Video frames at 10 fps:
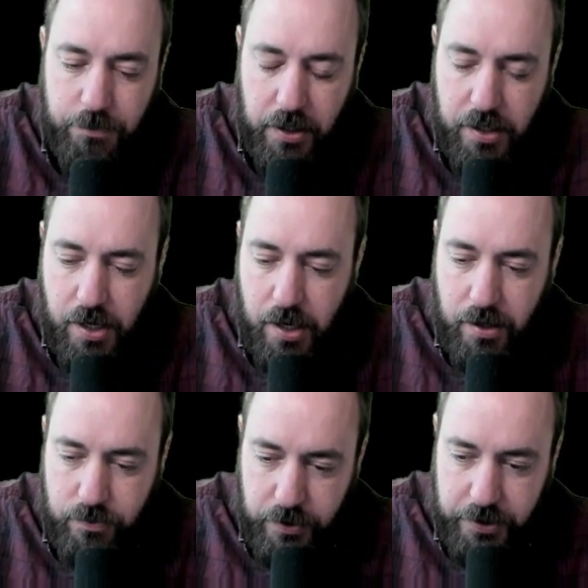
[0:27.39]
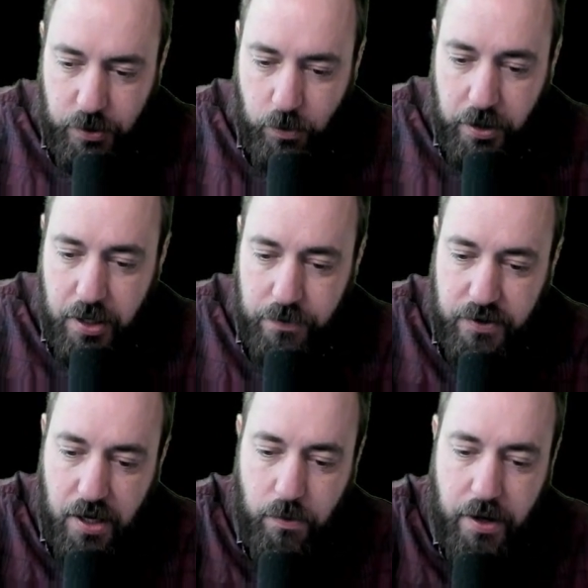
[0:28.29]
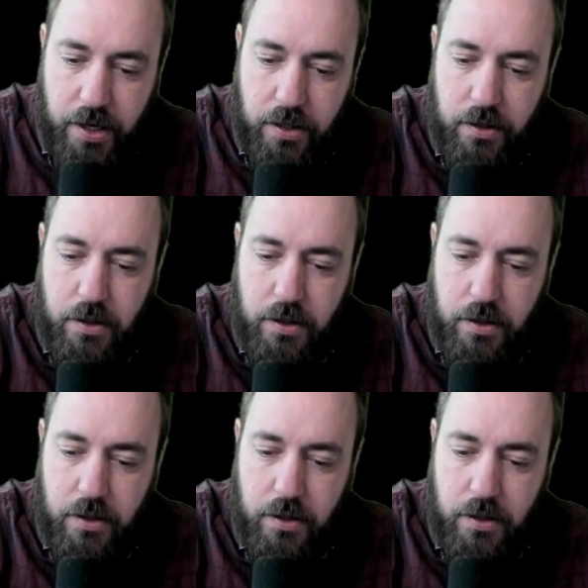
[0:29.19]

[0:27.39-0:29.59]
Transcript: but it didn't work out that way.